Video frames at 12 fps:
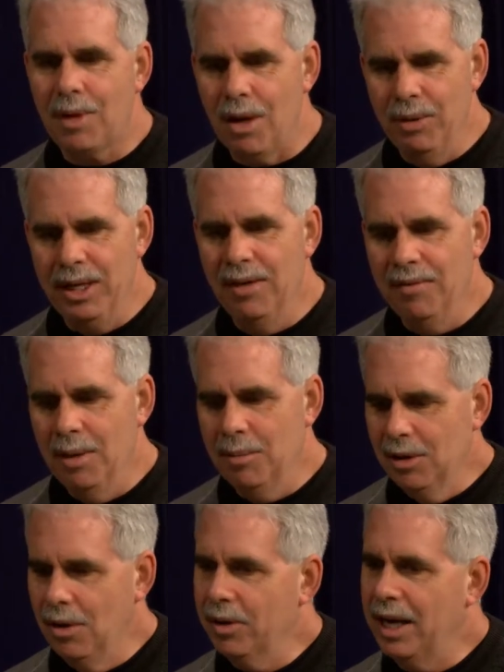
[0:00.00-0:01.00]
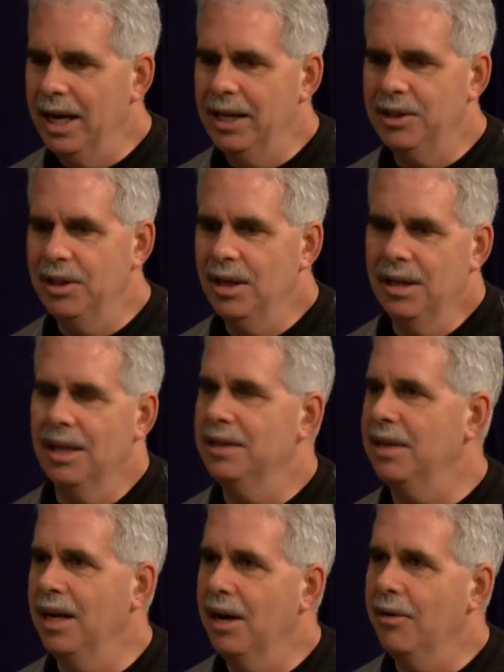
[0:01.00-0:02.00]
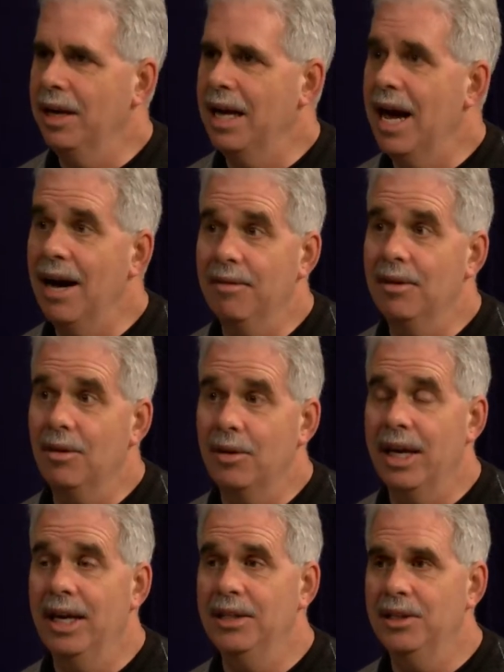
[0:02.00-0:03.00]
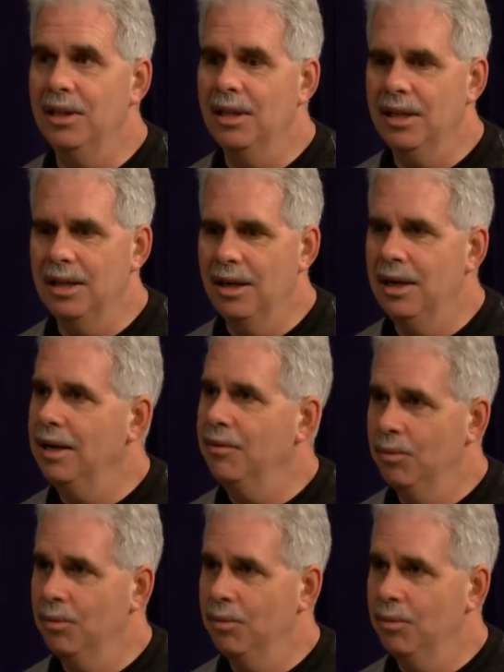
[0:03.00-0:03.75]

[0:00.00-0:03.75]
We give them a location, unless they already have a location that they